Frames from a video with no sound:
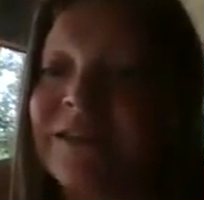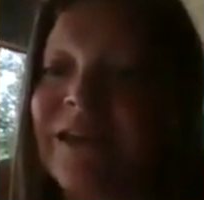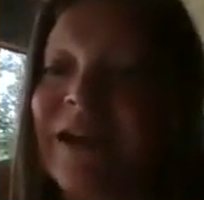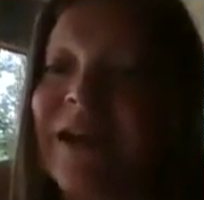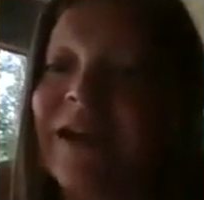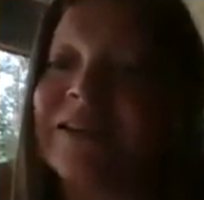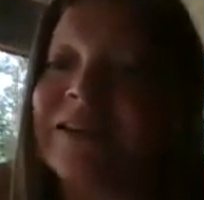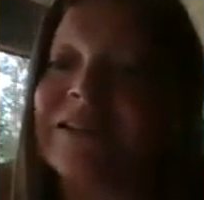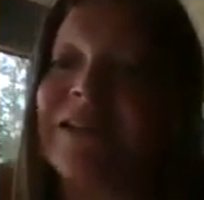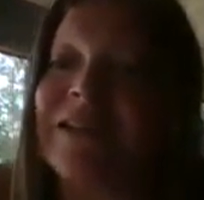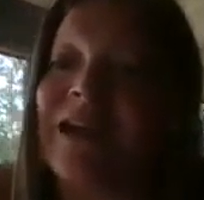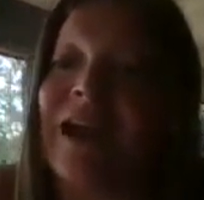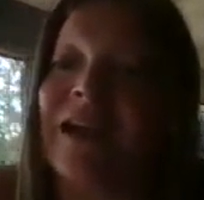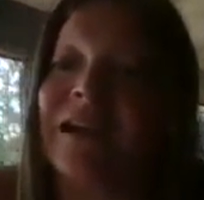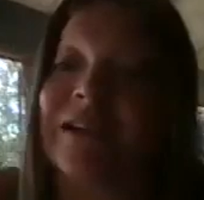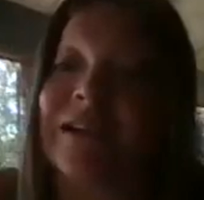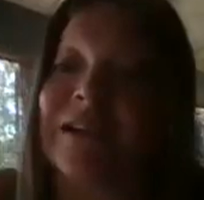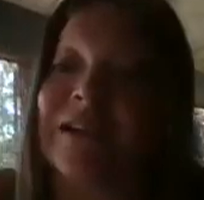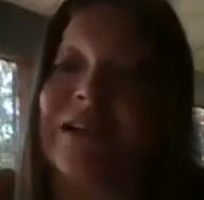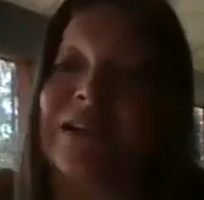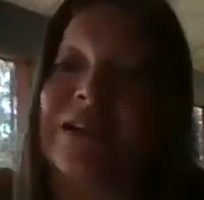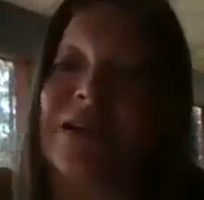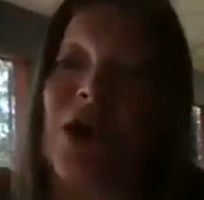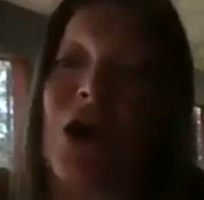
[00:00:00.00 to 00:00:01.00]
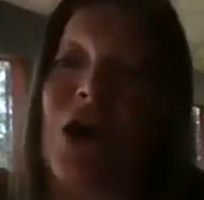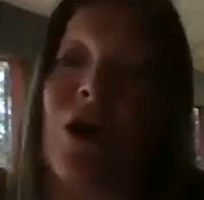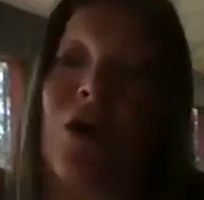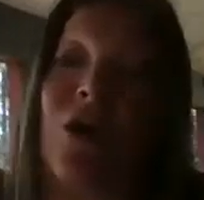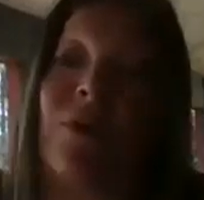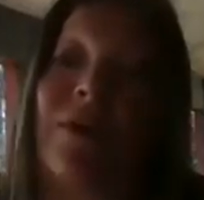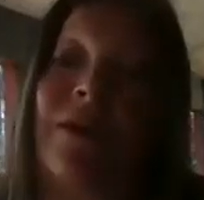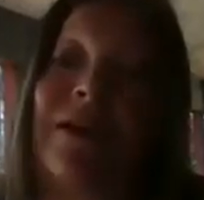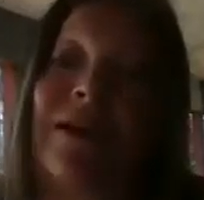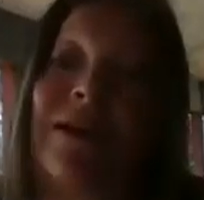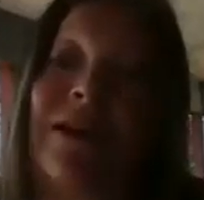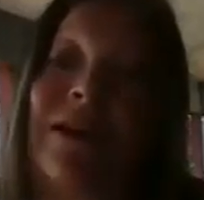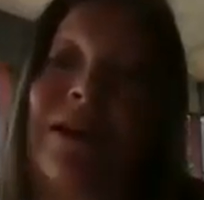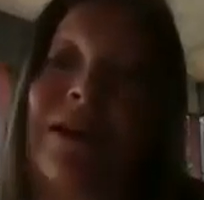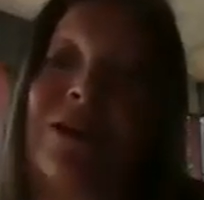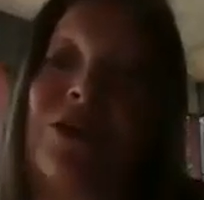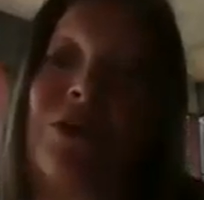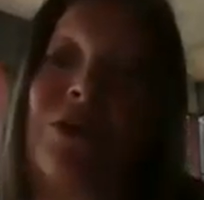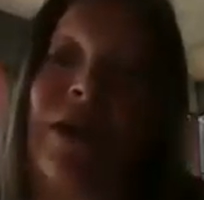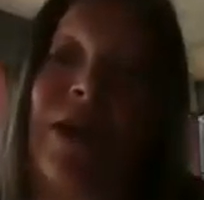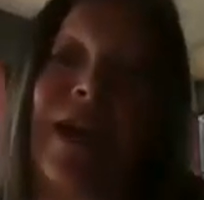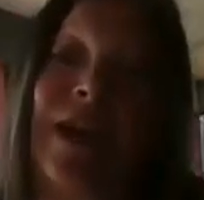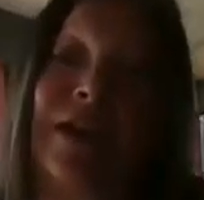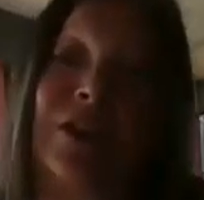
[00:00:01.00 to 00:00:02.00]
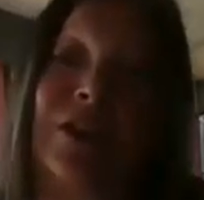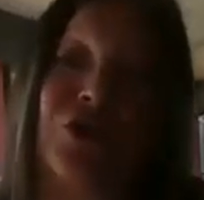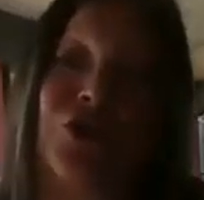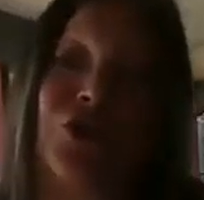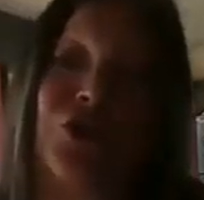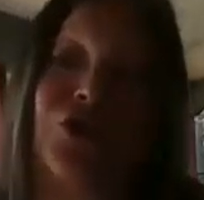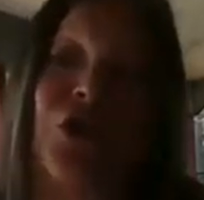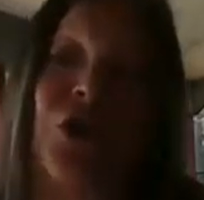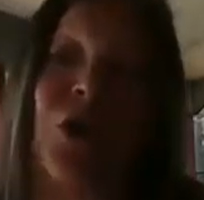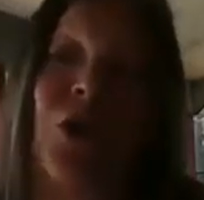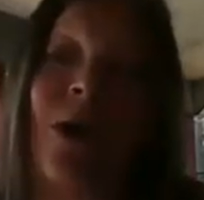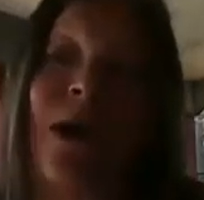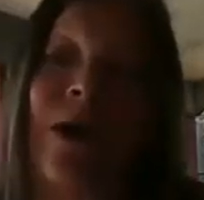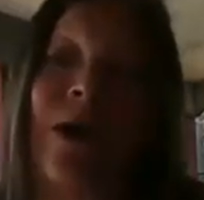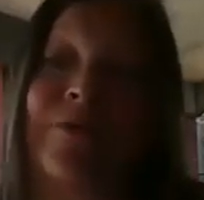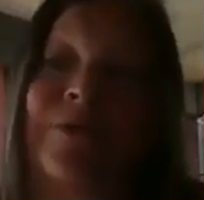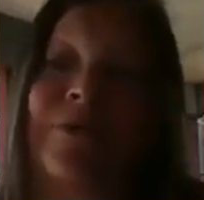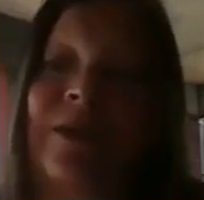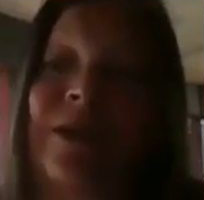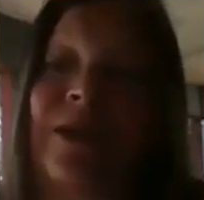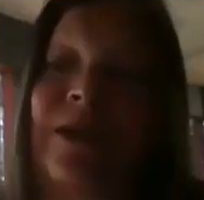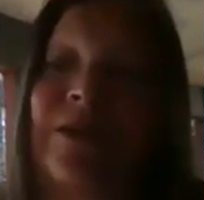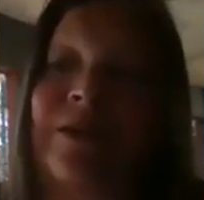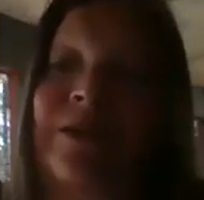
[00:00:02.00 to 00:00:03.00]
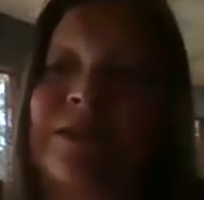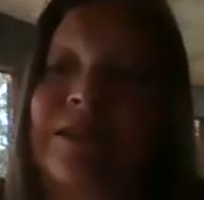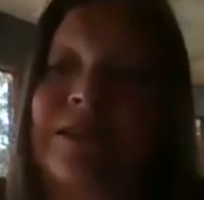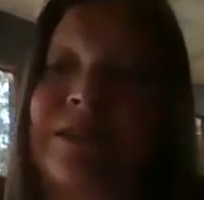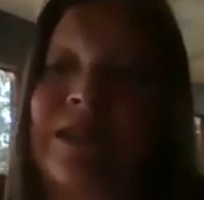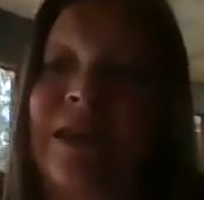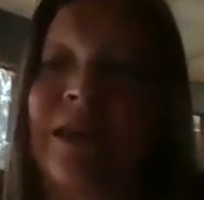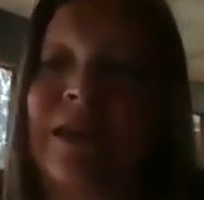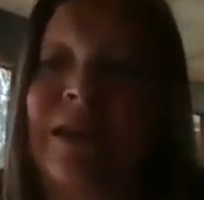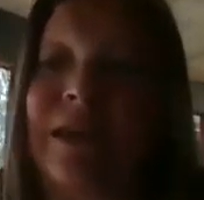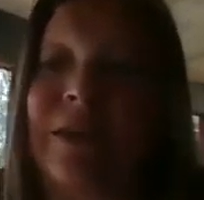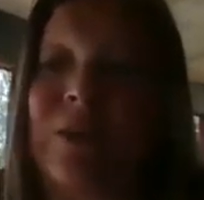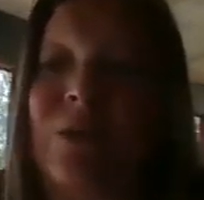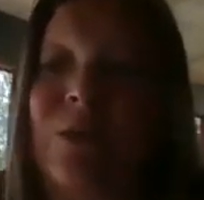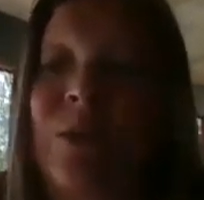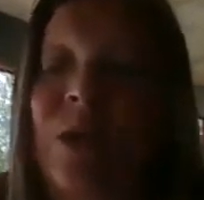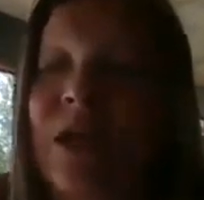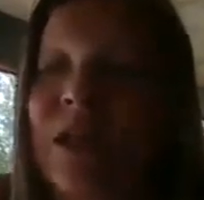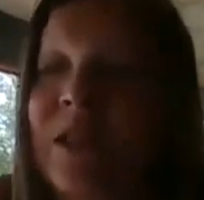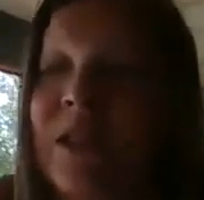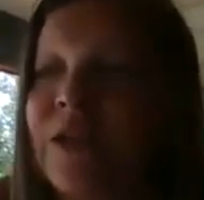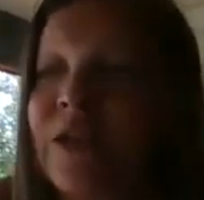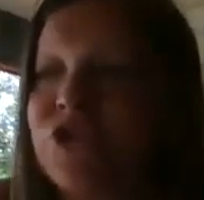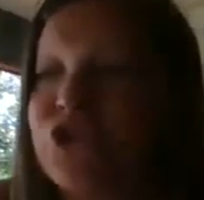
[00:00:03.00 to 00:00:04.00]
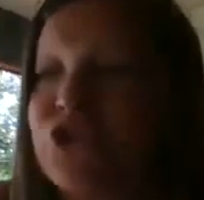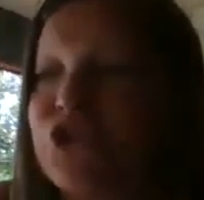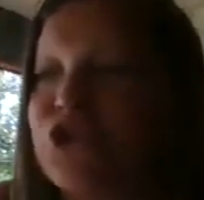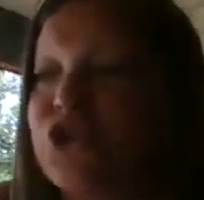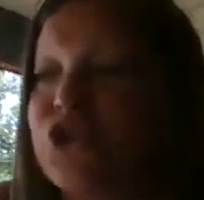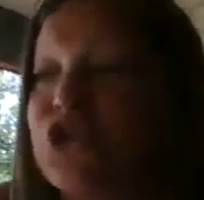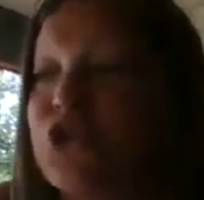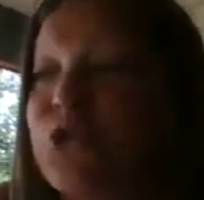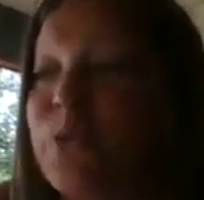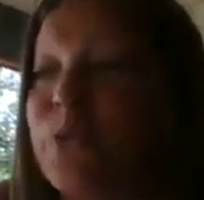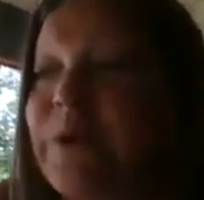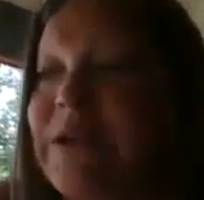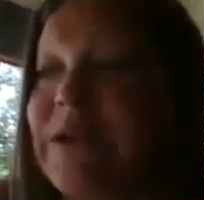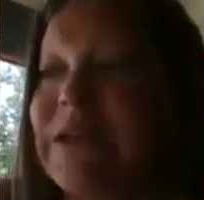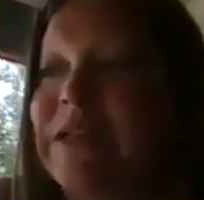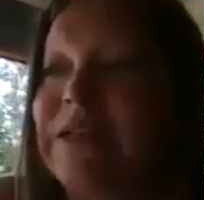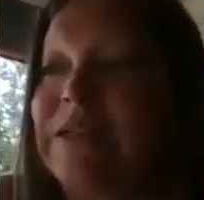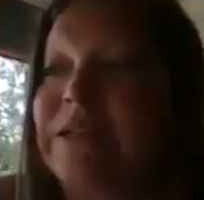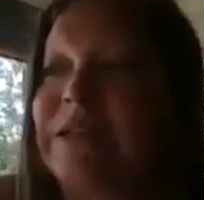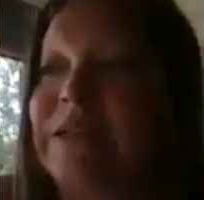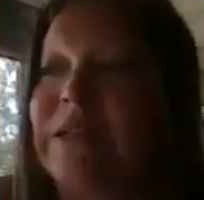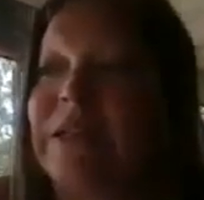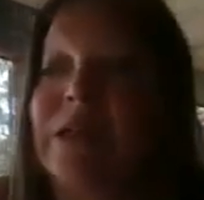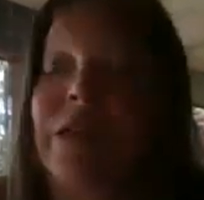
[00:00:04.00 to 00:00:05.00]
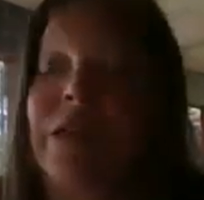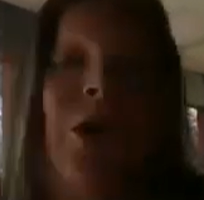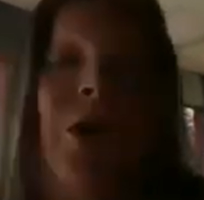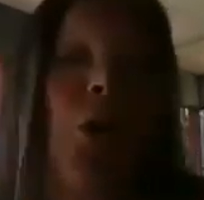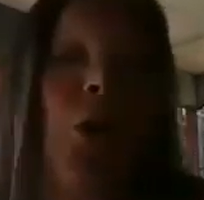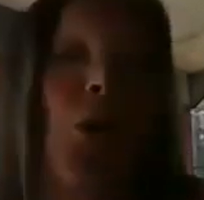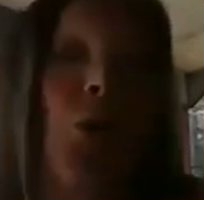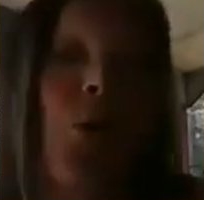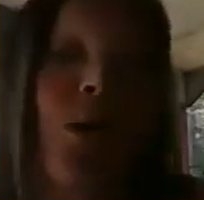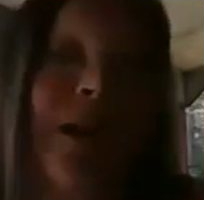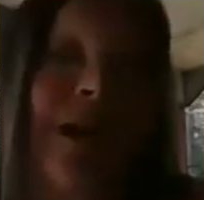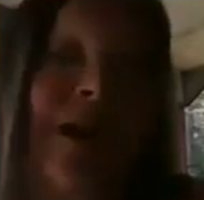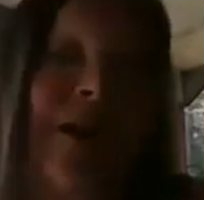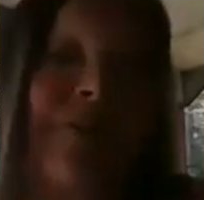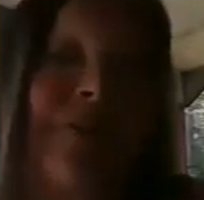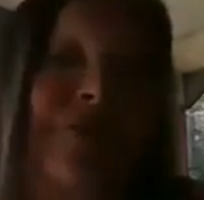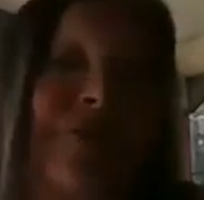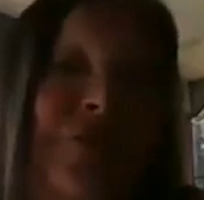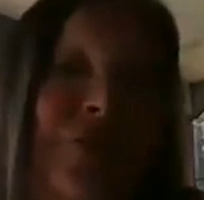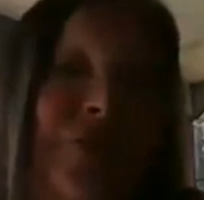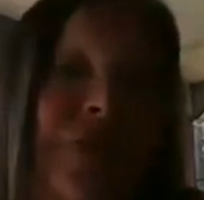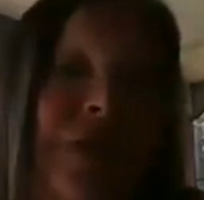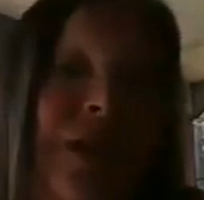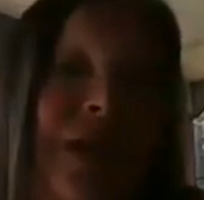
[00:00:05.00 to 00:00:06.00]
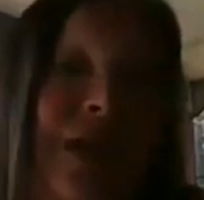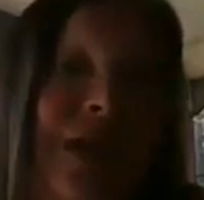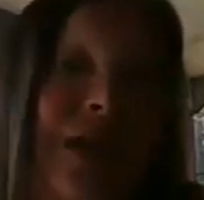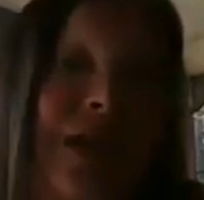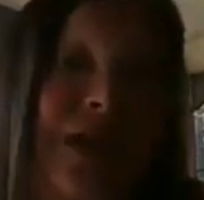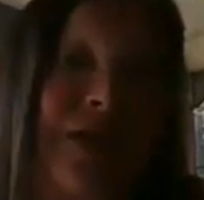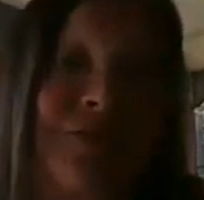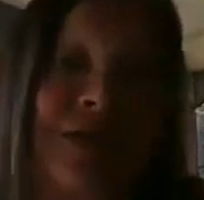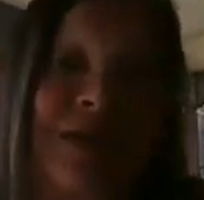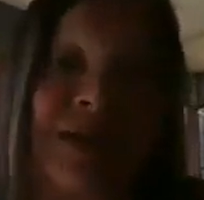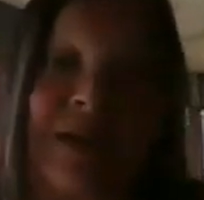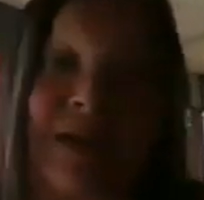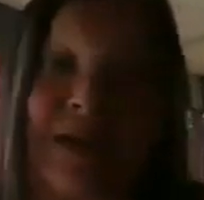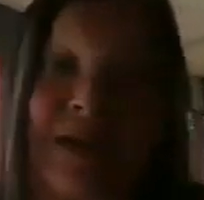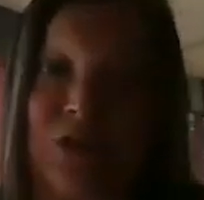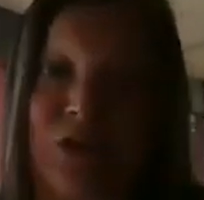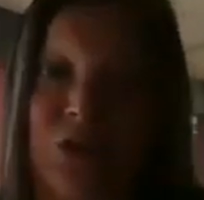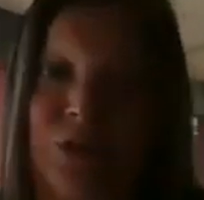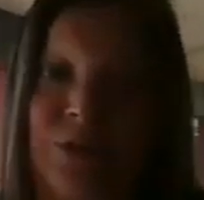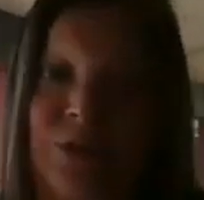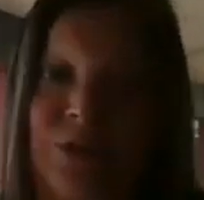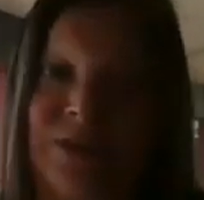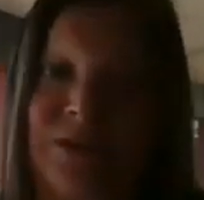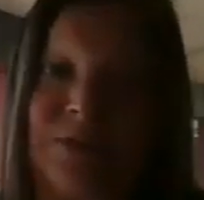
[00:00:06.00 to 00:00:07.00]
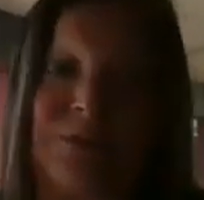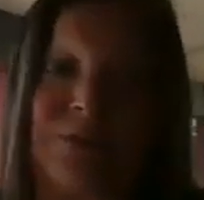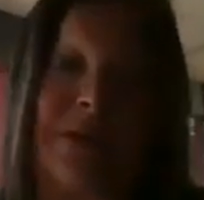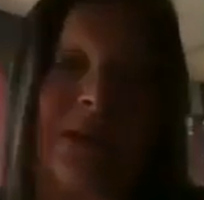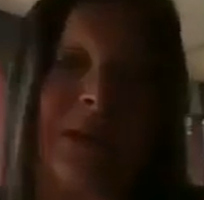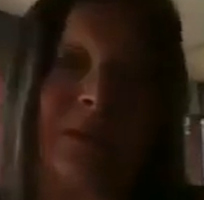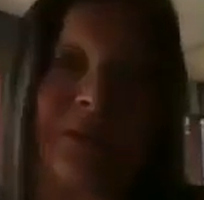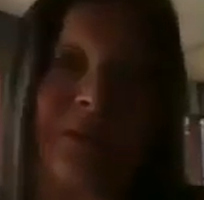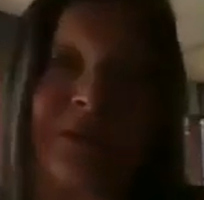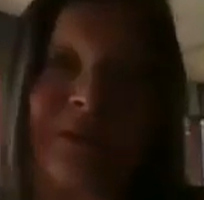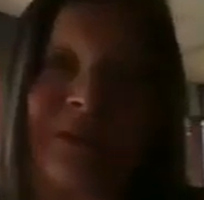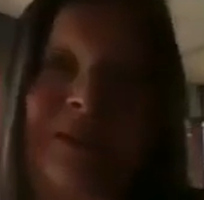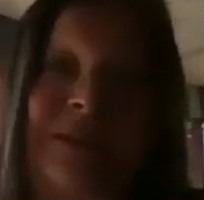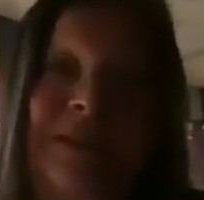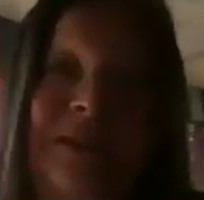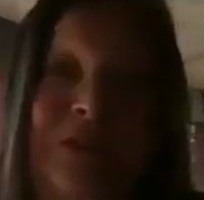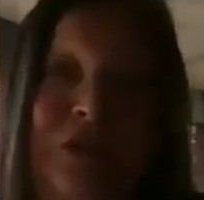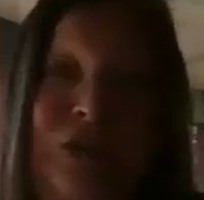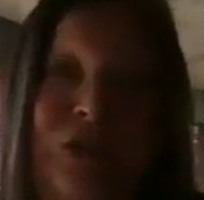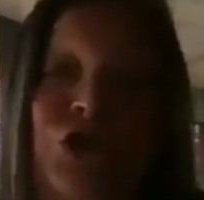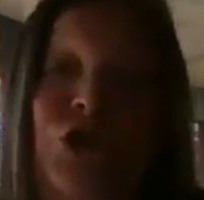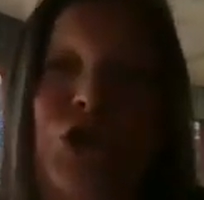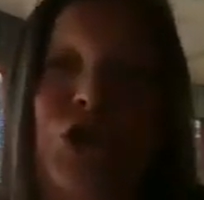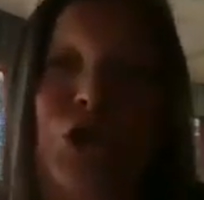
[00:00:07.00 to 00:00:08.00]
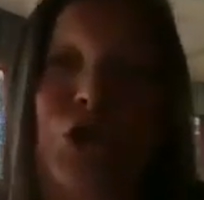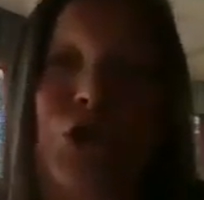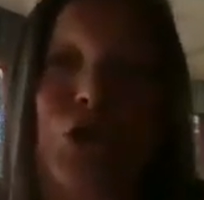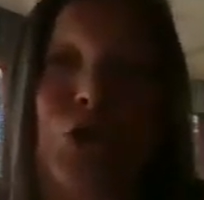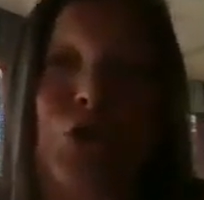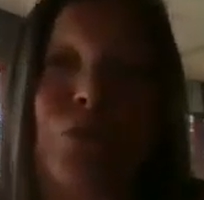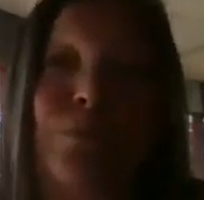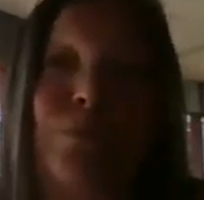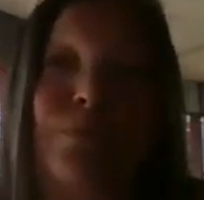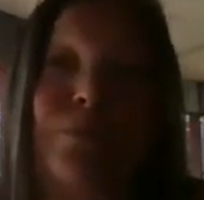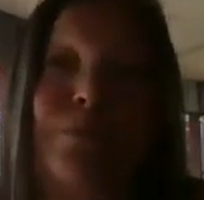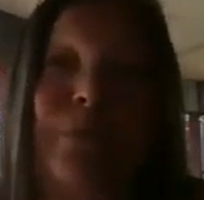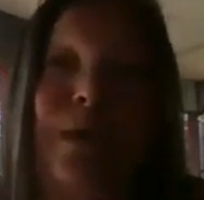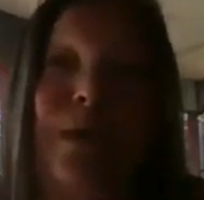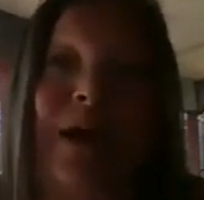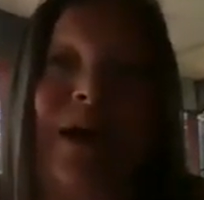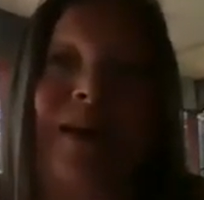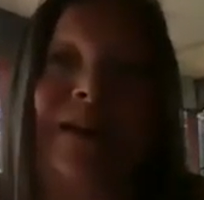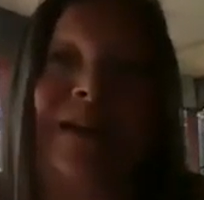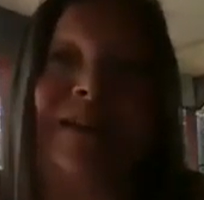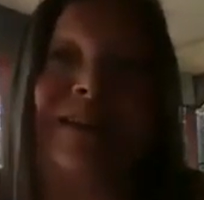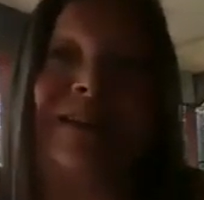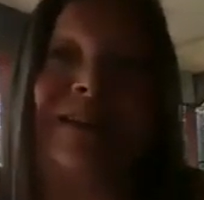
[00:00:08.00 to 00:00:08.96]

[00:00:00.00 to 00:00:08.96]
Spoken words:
Exactly. No. And you can't just go out there and say, like, well, I'll just do it and whatever. And I mean, I know some people still do, but